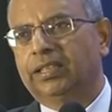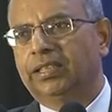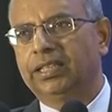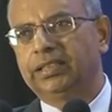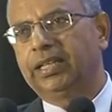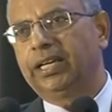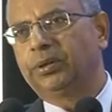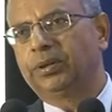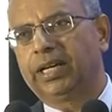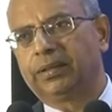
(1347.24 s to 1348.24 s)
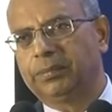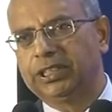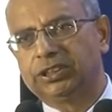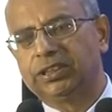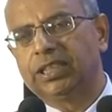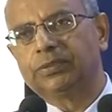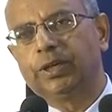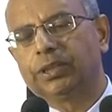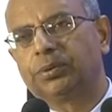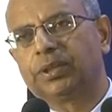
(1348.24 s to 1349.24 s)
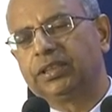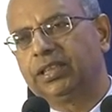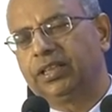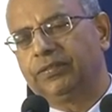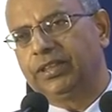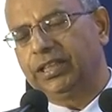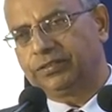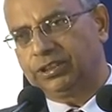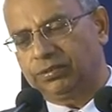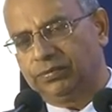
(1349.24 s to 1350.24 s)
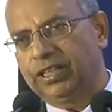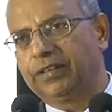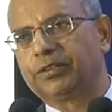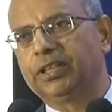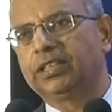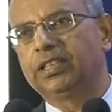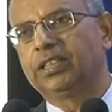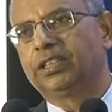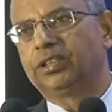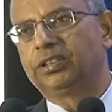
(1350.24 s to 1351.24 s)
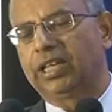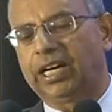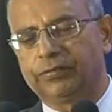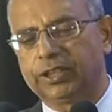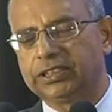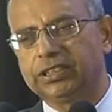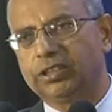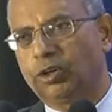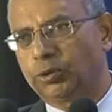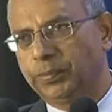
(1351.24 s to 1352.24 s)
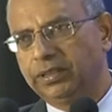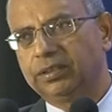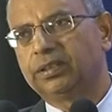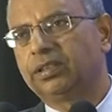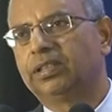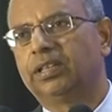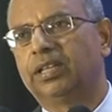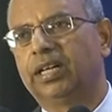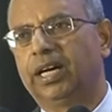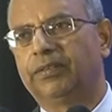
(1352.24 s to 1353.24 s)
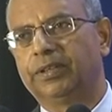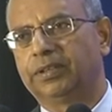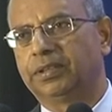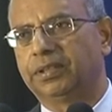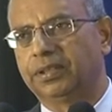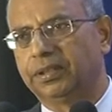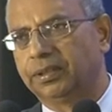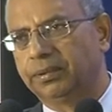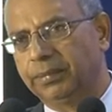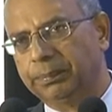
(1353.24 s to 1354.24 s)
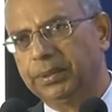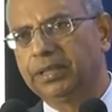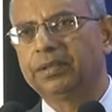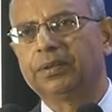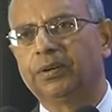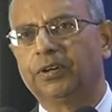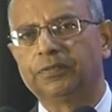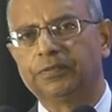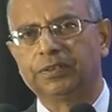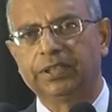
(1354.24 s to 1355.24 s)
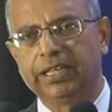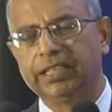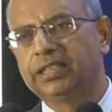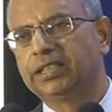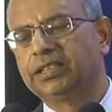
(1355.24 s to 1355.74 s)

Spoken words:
Niti Ayog and ministry has worked together, and we have created an advocacy document. Our member of health